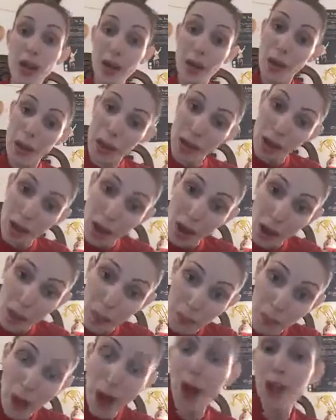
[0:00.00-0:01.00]
a
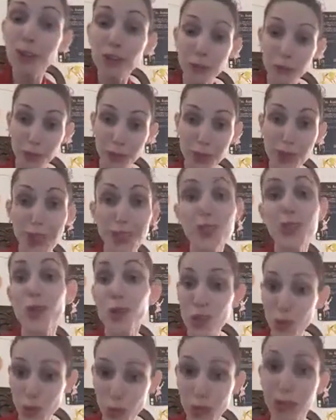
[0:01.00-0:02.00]
part of this is
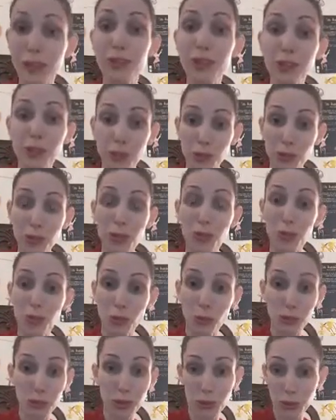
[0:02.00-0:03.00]
also giving to the
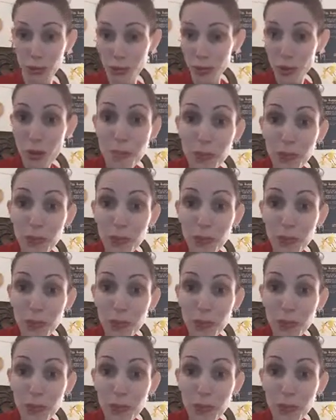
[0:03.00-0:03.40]
group, because